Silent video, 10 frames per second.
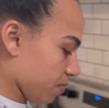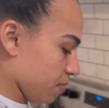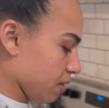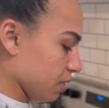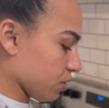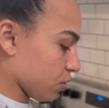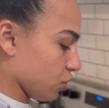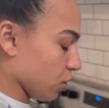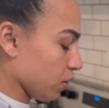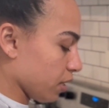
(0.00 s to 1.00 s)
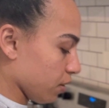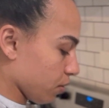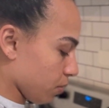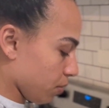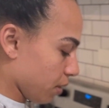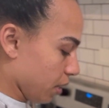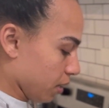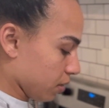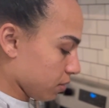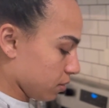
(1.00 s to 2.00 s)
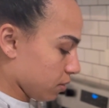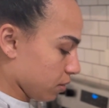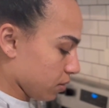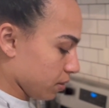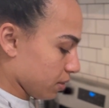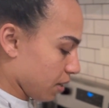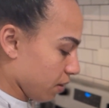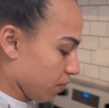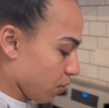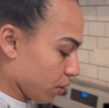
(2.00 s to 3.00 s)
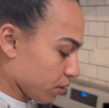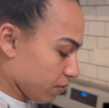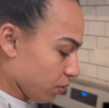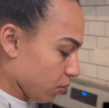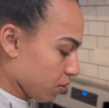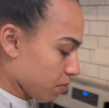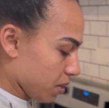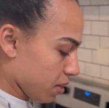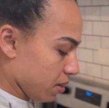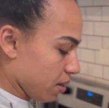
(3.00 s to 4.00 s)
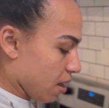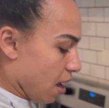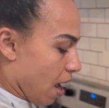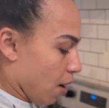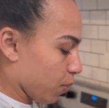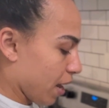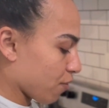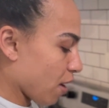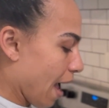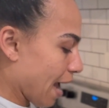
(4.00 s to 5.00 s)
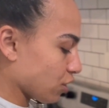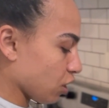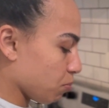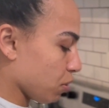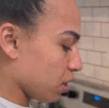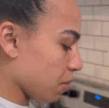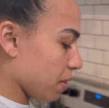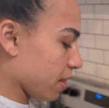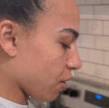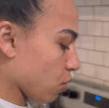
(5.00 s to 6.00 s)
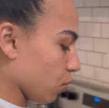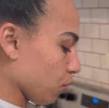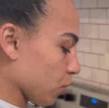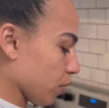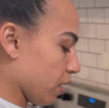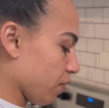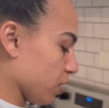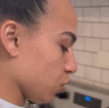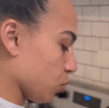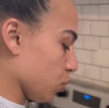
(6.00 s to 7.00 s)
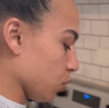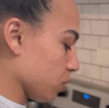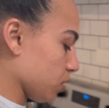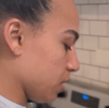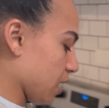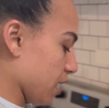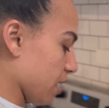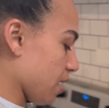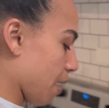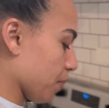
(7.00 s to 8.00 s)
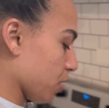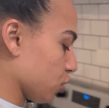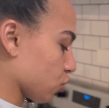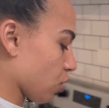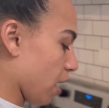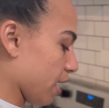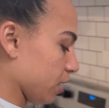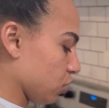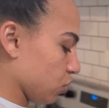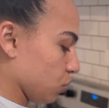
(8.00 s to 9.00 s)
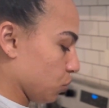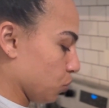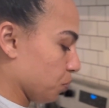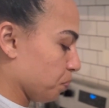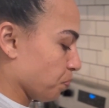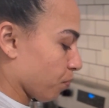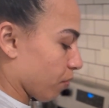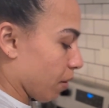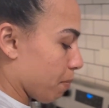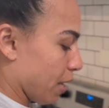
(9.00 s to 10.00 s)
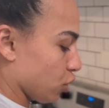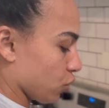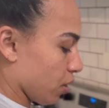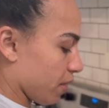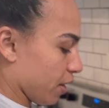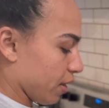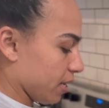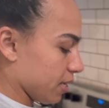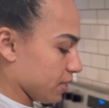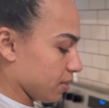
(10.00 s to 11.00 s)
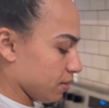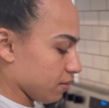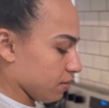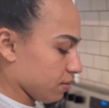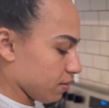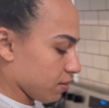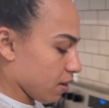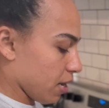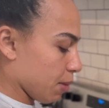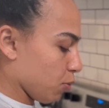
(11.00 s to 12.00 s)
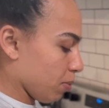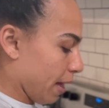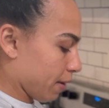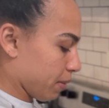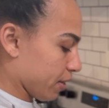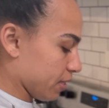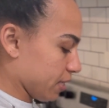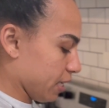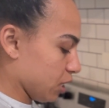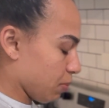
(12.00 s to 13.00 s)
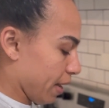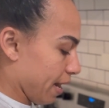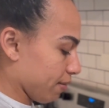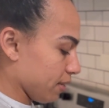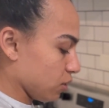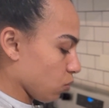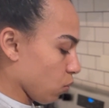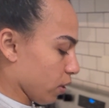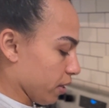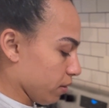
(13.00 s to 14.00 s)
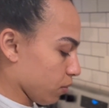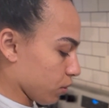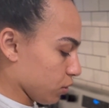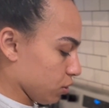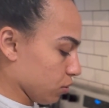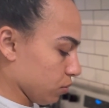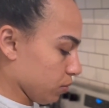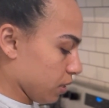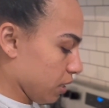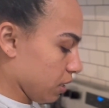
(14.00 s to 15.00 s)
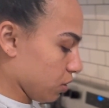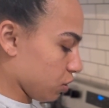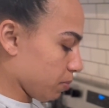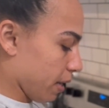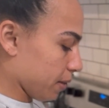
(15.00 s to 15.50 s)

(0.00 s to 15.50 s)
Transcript: These are chunky little things, so it's kind of hard to fold them in. Whenever I actually put them in their own little individual tin, I'm gonna try to make sure that there is a couple blackberries in each bite, at least 1 or 2 in each bite.